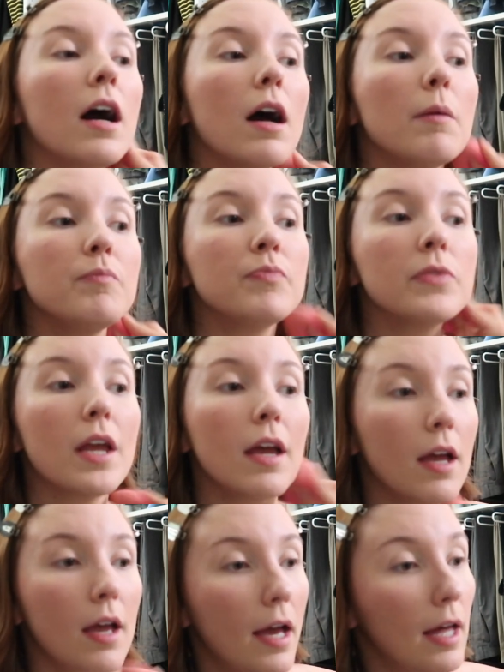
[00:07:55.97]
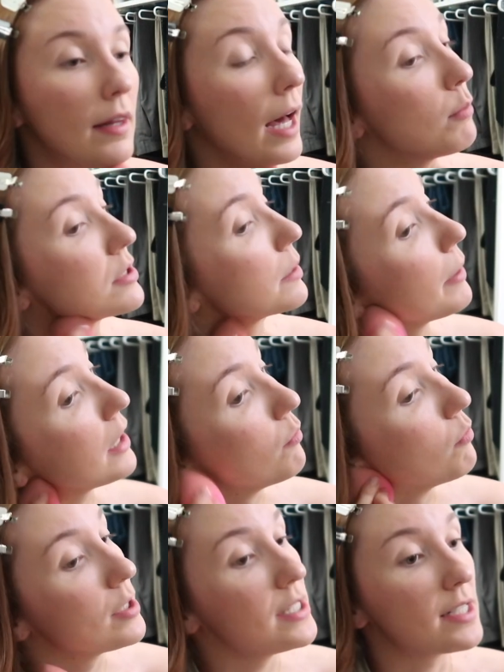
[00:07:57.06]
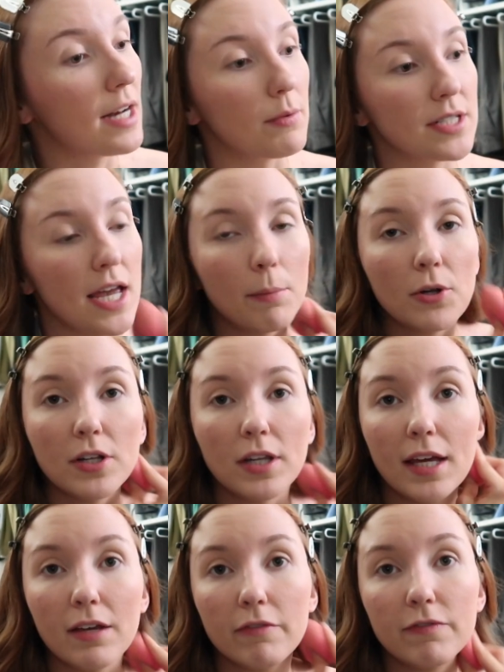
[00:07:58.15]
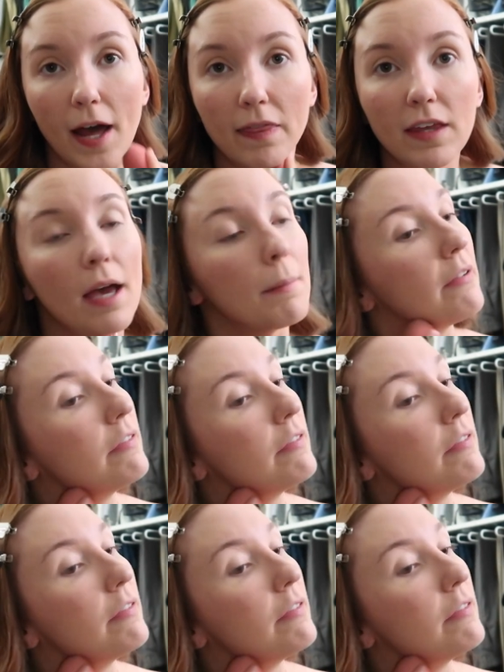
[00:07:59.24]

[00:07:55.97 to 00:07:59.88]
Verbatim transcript: um, and that was a big reason I was able to like finally get my